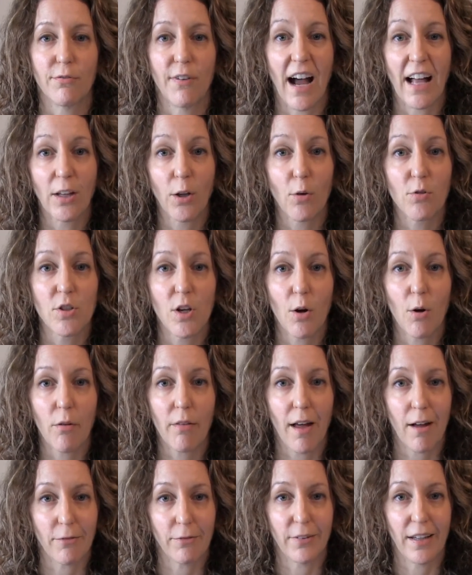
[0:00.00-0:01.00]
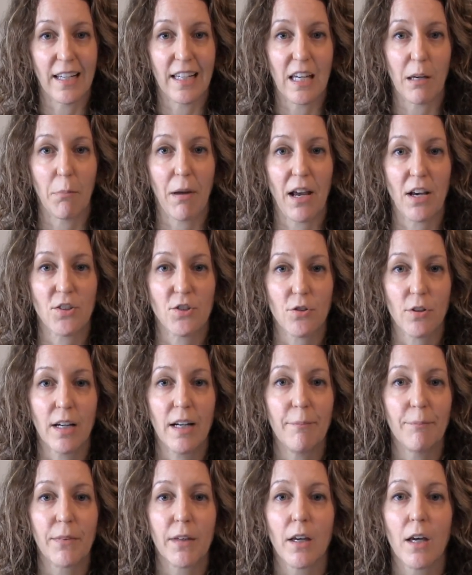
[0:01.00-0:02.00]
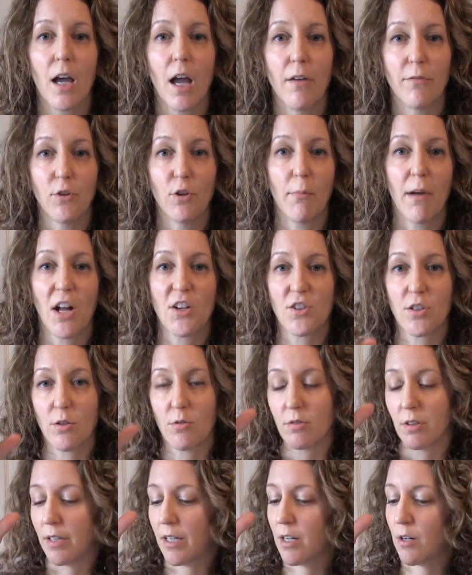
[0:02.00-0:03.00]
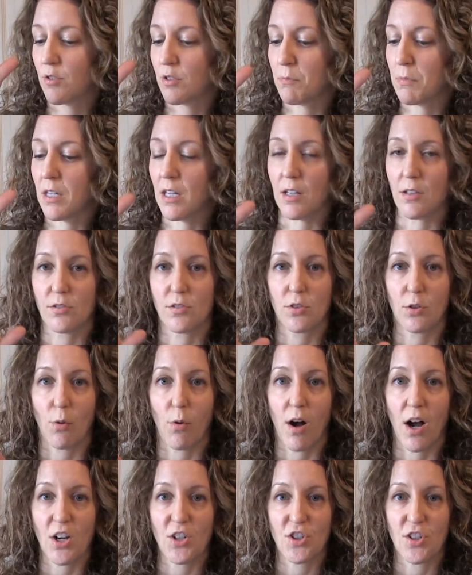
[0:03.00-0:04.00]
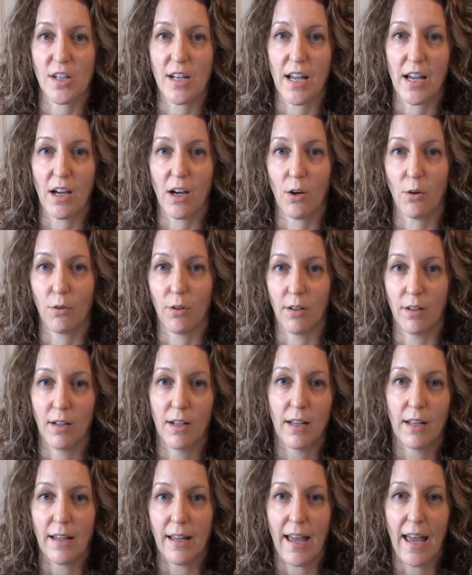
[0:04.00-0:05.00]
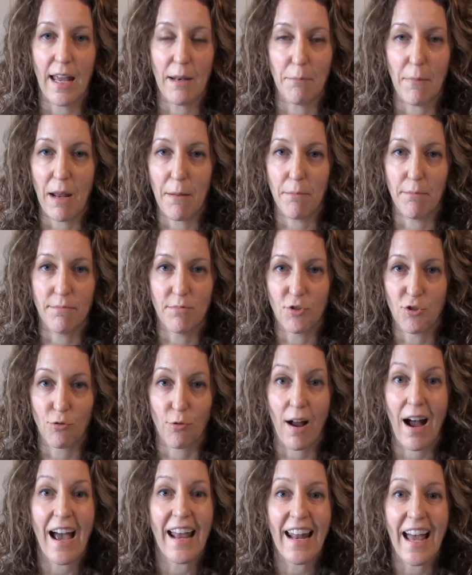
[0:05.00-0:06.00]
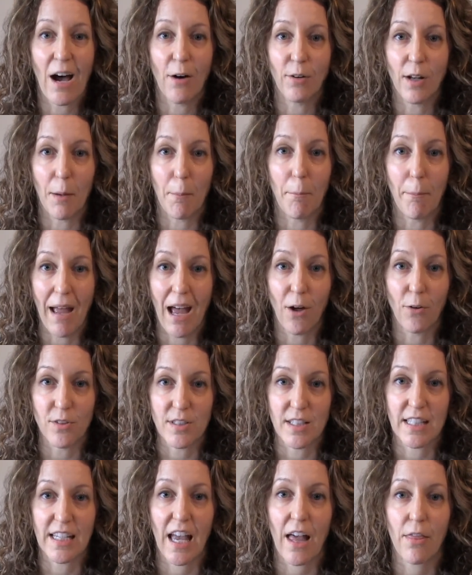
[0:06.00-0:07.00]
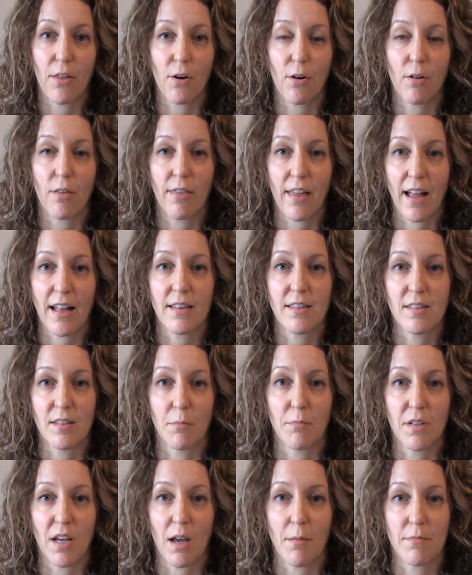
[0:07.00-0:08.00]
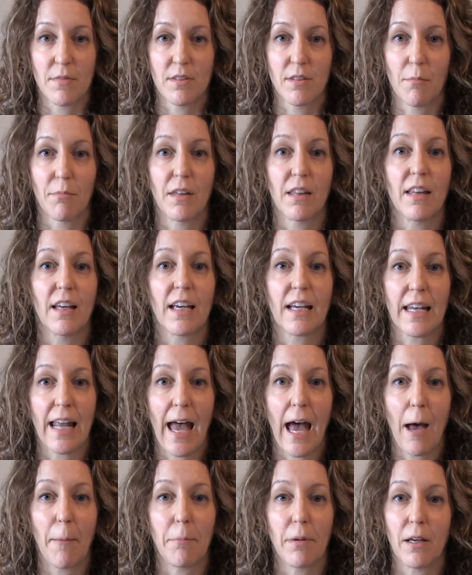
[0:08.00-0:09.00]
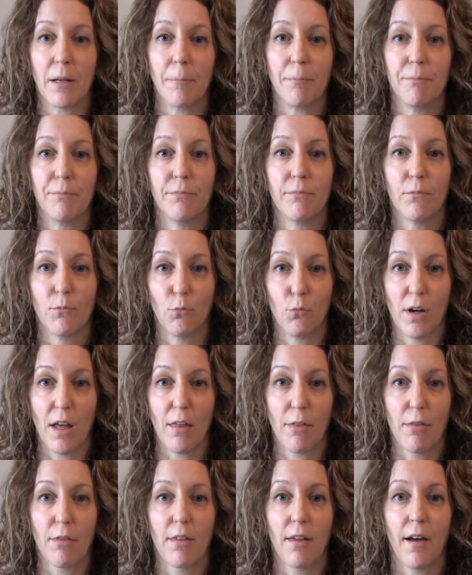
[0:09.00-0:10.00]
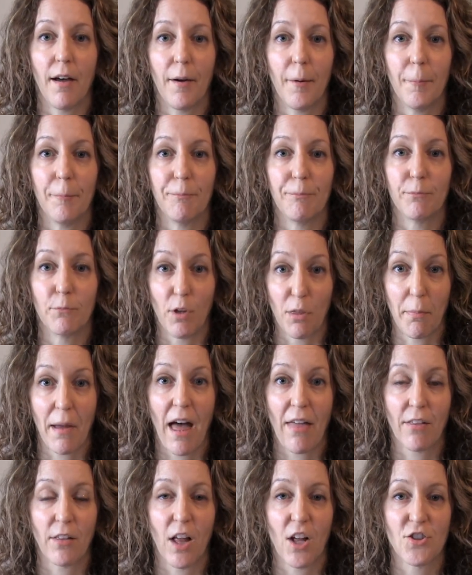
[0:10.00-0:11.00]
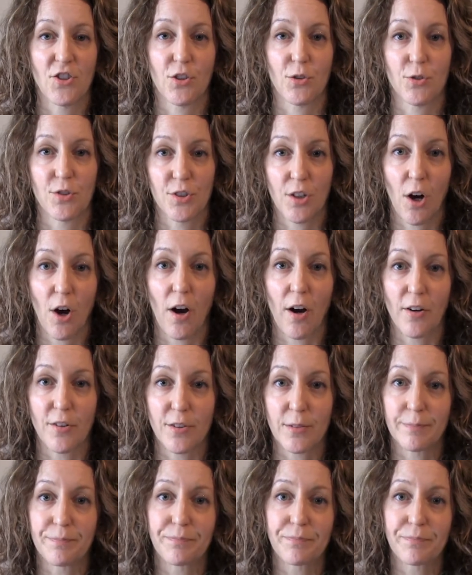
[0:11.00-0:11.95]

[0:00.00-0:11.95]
phyllo dough, that flaky pastry, if you imagine those layers being squashed down and dried out and bound together, that's sometimes something that can happen with pathological scars.